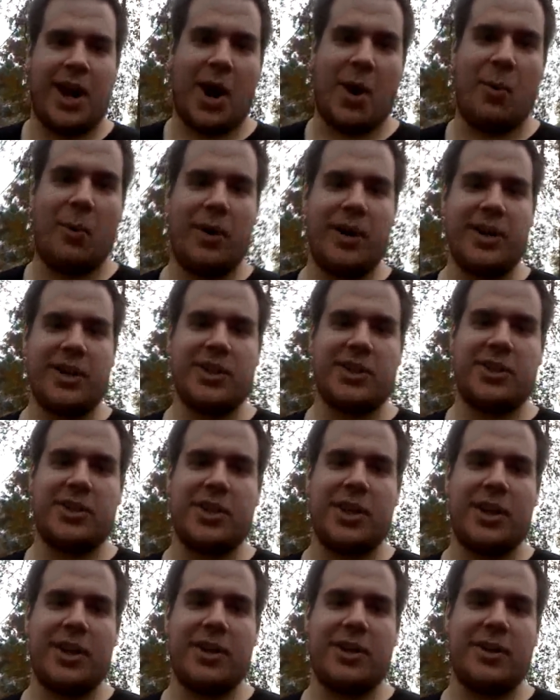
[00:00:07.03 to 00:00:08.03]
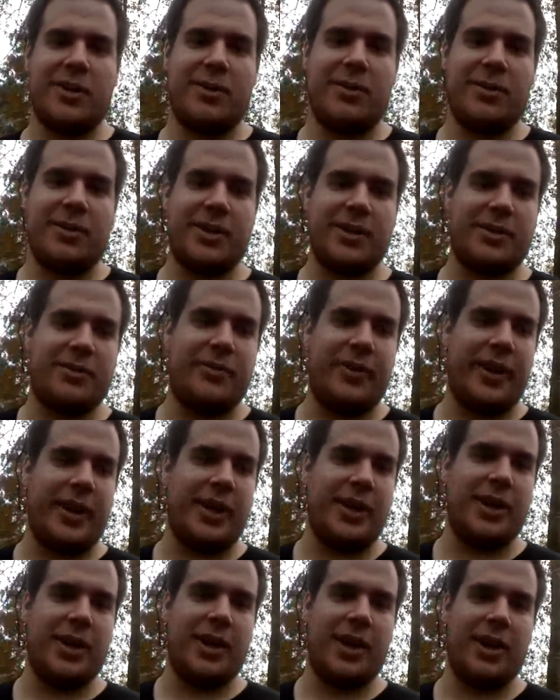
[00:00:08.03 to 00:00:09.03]
I wanted to show you this
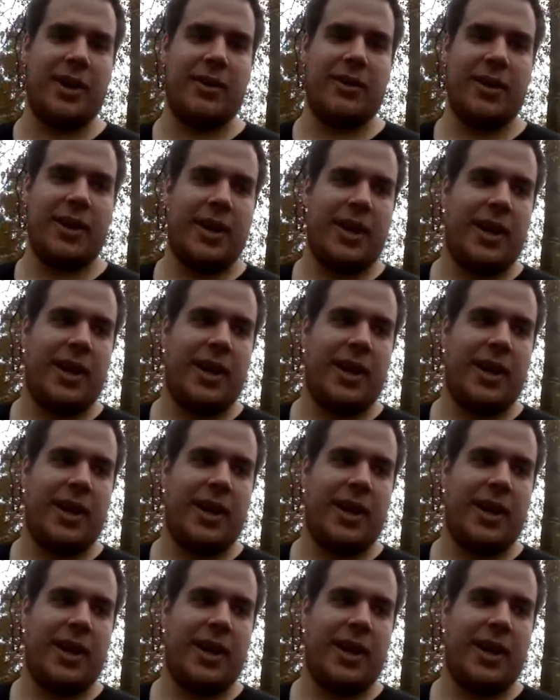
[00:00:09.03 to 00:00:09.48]
video.